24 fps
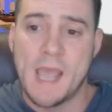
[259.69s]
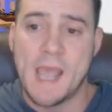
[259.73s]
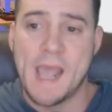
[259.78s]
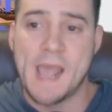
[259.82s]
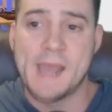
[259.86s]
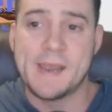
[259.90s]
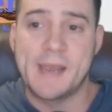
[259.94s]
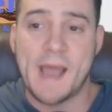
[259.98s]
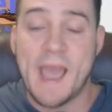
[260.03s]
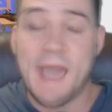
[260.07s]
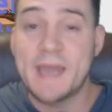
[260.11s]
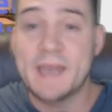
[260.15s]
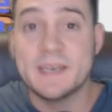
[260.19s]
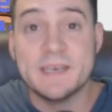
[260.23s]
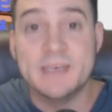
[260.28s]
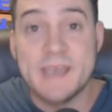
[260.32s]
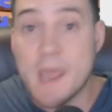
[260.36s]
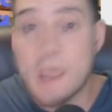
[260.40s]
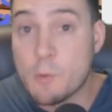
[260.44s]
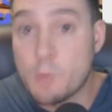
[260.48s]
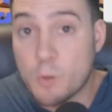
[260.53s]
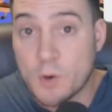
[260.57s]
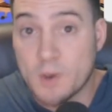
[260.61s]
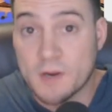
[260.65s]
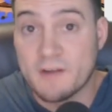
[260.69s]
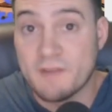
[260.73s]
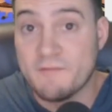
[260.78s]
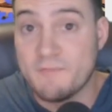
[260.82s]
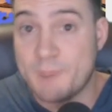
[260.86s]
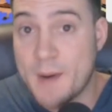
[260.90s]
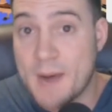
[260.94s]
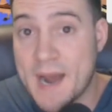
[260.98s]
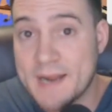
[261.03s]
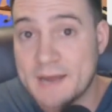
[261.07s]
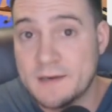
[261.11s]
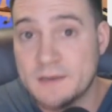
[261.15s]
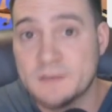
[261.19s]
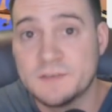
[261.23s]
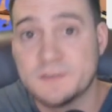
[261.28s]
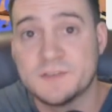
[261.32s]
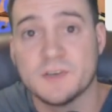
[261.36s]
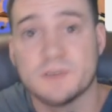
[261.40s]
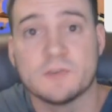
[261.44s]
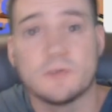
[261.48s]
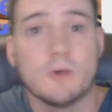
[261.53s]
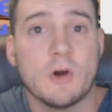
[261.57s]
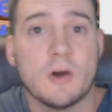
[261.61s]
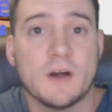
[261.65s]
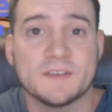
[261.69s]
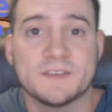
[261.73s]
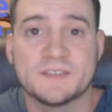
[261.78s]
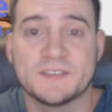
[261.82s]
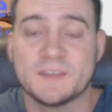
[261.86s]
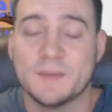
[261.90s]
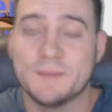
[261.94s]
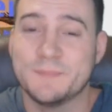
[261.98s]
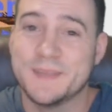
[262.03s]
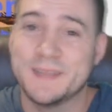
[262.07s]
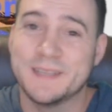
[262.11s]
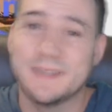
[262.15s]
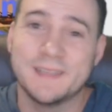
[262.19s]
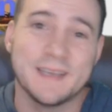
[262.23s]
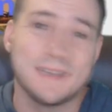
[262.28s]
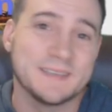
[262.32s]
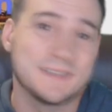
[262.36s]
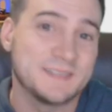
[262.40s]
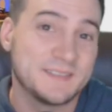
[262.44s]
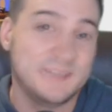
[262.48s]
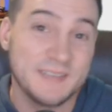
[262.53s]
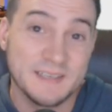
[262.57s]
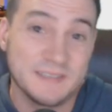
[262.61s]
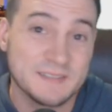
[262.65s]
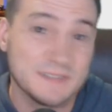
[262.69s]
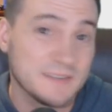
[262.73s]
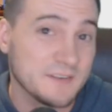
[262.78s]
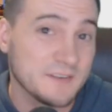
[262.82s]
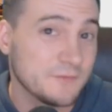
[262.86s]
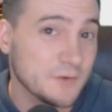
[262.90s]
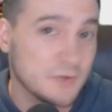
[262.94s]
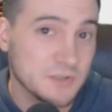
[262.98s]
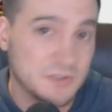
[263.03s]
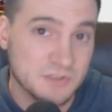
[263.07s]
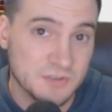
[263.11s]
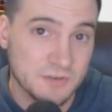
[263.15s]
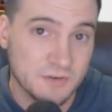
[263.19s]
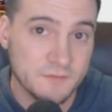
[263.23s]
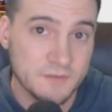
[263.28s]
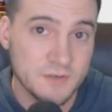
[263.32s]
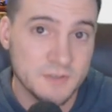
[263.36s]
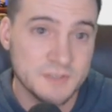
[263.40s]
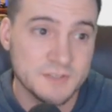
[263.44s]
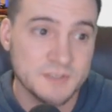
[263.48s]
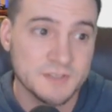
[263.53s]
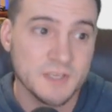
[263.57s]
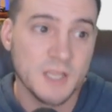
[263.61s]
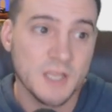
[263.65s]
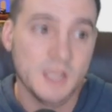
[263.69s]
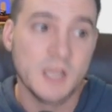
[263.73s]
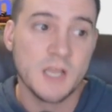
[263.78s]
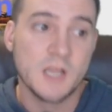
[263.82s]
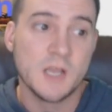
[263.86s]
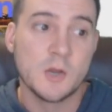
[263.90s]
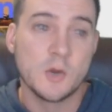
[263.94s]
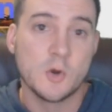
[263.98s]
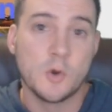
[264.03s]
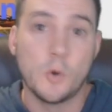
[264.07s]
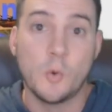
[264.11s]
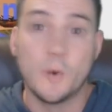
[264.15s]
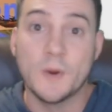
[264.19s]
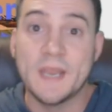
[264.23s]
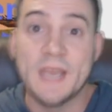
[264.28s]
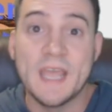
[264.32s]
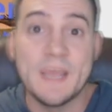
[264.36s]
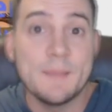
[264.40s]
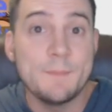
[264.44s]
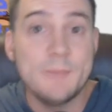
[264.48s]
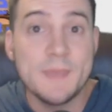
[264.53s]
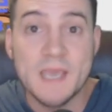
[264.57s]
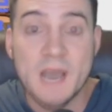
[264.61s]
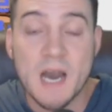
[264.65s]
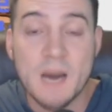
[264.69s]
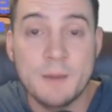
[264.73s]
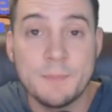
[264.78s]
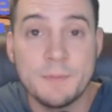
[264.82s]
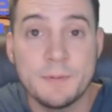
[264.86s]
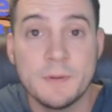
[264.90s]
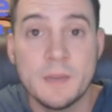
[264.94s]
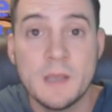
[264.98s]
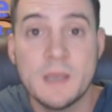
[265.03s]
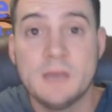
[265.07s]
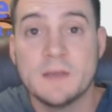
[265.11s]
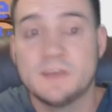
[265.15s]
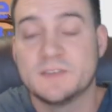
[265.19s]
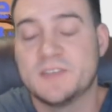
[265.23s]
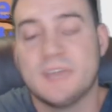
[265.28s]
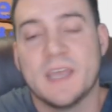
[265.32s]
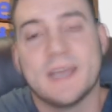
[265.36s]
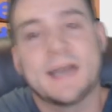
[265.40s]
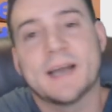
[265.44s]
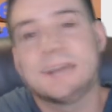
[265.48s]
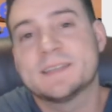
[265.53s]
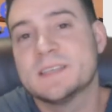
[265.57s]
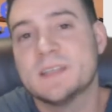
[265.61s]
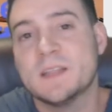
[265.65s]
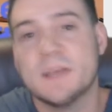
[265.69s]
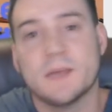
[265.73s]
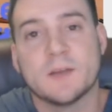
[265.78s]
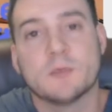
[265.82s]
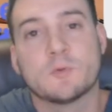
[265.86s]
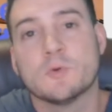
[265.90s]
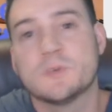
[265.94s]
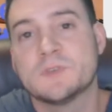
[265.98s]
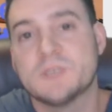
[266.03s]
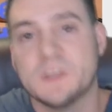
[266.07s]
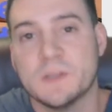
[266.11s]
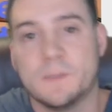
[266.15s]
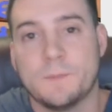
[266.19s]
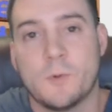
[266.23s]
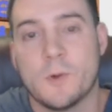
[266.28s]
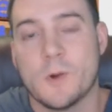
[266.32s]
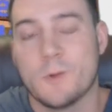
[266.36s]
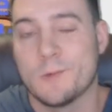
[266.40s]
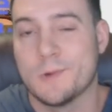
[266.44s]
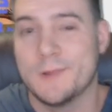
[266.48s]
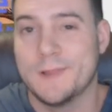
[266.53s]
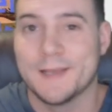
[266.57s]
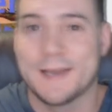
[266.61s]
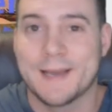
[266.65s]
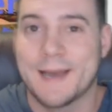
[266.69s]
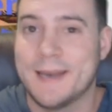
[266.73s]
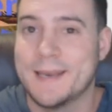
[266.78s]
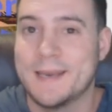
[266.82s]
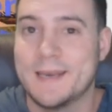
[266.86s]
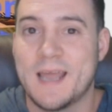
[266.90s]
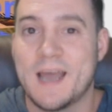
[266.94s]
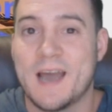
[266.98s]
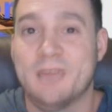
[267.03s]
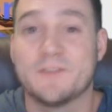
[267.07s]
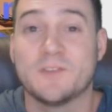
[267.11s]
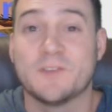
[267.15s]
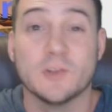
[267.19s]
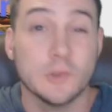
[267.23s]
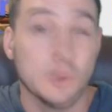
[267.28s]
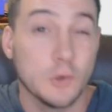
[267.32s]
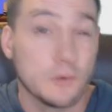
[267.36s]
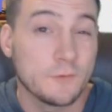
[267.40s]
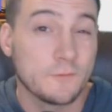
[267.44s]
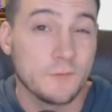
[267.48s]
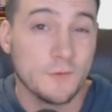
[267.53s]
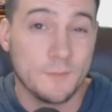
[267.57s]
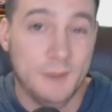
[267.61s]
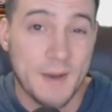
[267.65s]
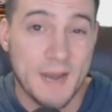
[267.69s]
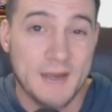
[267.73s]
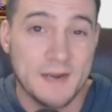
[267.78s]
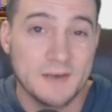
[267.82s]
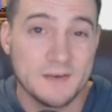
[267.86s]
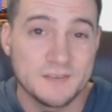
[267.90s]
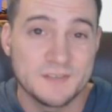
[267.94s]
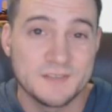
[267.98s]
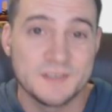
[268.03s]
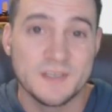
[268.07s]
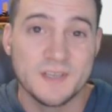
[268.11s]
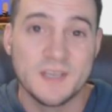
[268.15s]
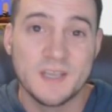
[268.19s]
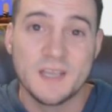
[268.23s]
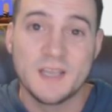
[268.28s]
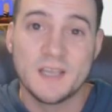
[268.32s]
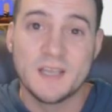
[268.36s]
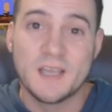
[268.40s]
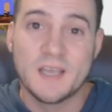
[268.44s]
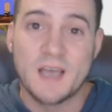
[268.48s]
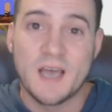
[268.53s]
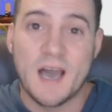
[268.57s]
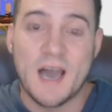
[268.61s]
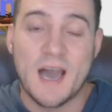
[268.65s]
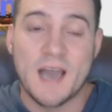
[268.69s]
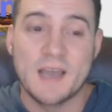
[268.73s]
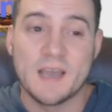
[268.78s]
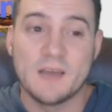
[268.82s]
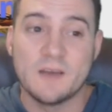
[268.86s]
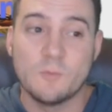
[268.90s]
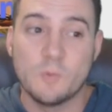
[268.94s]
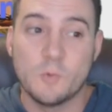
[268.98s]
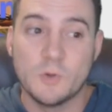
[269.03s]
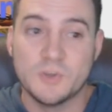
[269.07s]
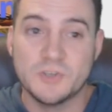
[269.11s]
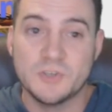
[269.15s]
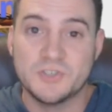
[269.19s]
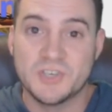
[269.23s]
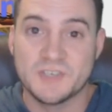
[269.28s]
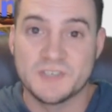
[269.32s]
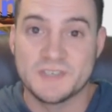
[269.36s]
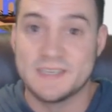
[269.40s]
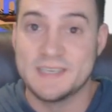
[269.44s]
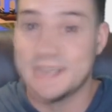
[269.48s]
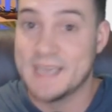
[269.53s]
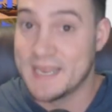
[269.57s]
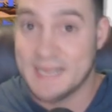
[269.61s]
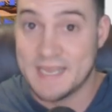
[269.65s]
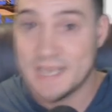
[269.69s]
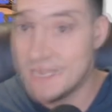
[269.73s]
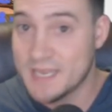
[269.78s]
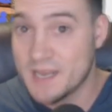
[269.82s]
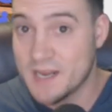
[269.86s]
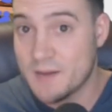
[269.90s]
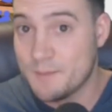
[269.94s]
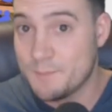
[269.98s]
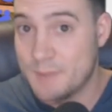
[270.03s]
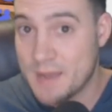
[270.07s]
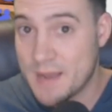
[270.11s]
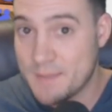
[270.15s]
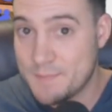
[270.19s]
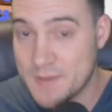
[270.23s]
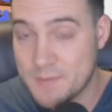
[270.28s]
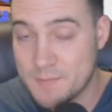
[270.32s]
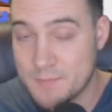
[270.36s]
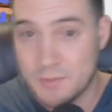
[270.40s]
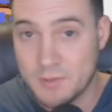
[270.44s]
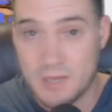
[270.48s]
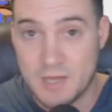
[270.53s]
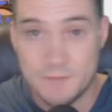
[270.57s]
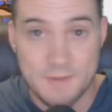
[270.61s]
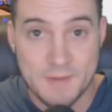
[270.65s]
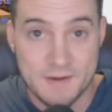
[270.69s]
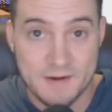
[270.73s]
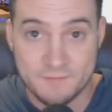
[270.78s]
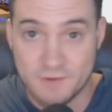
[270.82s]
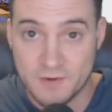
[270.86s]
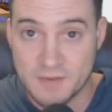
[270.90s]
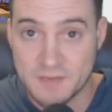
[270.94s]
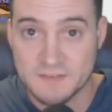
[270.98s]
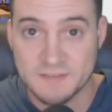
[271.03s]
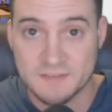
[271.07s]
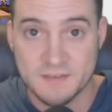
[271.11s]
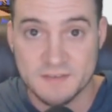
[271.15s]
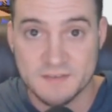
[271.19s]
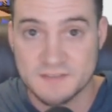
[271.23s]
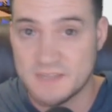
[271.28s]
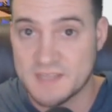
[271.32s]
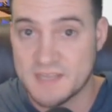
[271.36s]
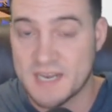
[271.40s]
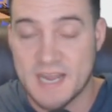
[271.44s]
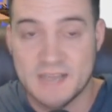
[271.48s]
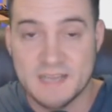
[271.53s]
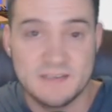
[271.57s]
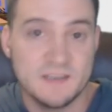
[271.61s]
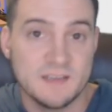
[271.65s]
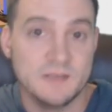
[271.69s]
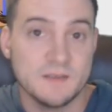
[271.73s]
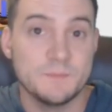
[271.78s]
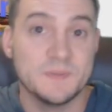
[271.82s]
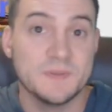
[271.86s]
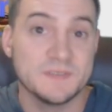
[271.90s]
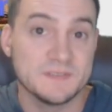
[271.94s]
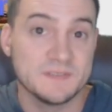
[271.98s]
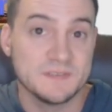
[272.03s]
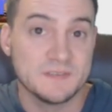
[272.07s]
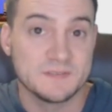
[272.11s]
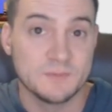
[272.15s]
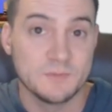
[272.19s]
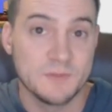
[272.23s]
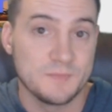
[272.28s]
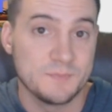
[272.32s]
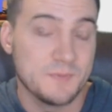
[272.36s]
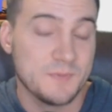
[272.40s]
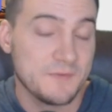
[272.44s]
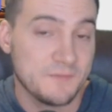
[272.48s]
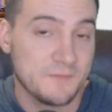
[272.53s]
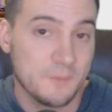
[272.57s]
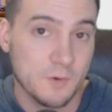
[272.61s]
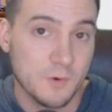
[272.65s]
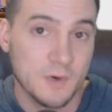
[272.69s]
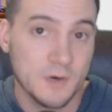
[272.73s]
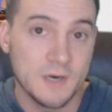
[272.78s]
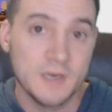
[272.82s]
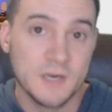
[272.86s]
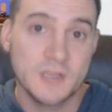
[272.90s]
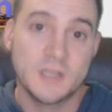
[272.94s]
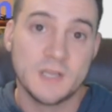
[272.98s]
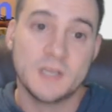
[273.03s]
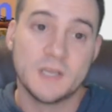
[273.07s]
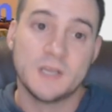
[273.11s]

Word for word: And I had a network of buyers across something like six different servers who would hit me up. So it got to the it grew to the point where like I didn't have to look for buyers. I would just get hit up by people on my friends list that I had done business with before,